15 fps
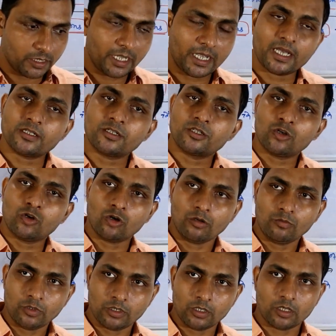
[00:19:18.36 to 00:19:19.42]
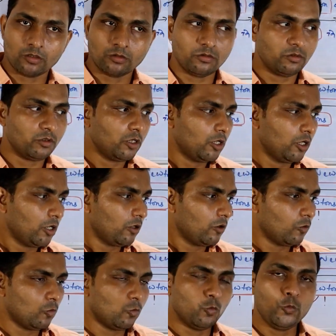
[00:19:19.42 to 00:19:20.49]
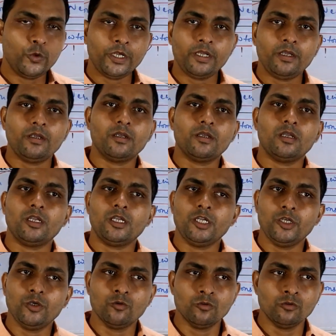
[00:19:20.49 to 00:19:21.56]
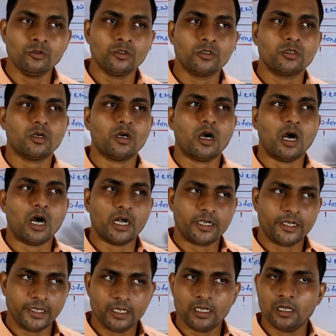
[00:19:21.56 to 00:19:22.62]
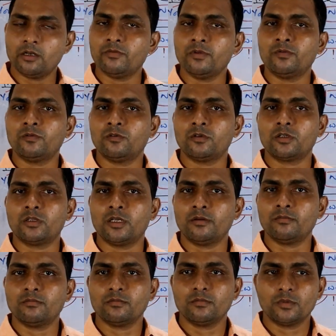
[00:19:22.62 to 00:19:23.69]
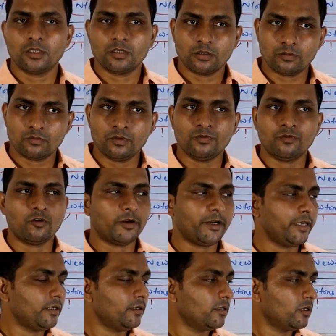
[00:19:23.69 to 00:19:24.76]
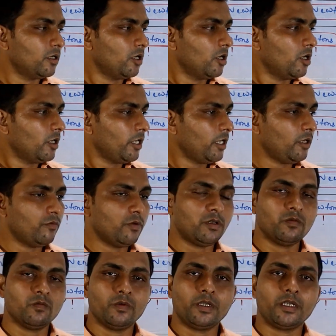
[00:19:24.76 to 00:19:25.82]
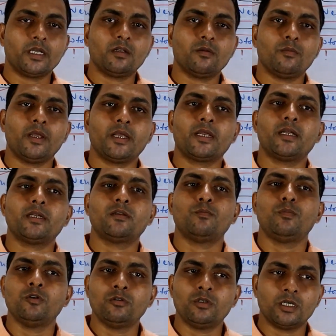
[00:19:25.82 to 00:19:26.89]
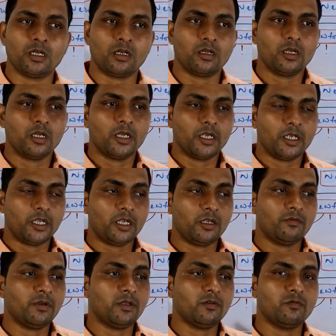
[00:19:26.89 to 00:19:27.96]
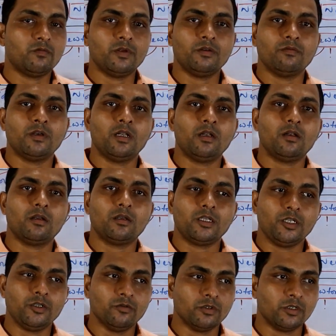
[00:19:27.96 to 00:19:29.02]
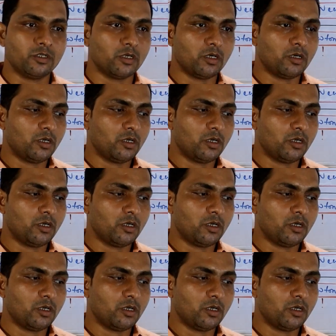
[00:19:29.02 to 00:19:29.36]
as common noun, we use article before it. Even we can make it plural. Even we will use